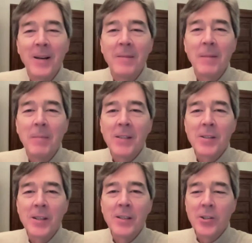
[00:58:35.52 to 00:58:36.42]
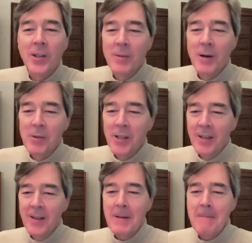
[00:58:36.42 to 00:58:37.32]
All right. Maxine, did you come up with
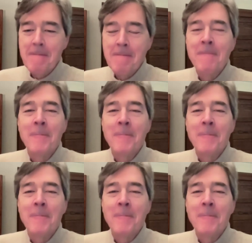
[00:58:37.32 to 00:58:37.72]
anything?